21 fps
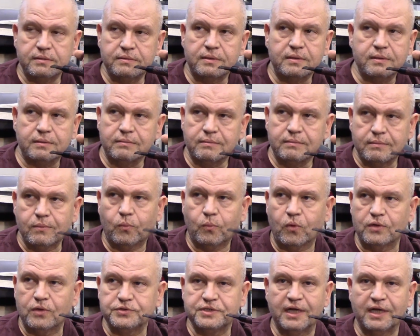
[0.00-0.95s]
The
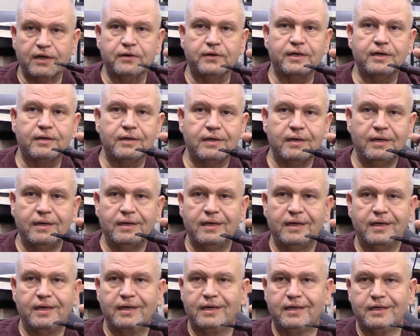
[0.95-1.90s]
world's not going to
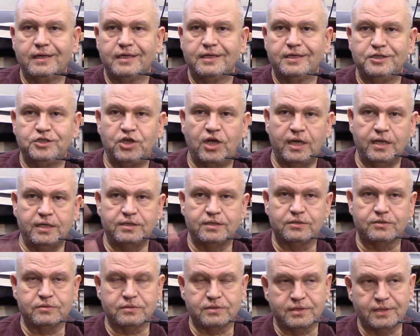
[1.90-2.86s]
change
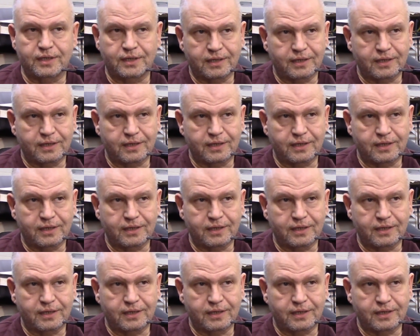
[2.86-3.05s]
its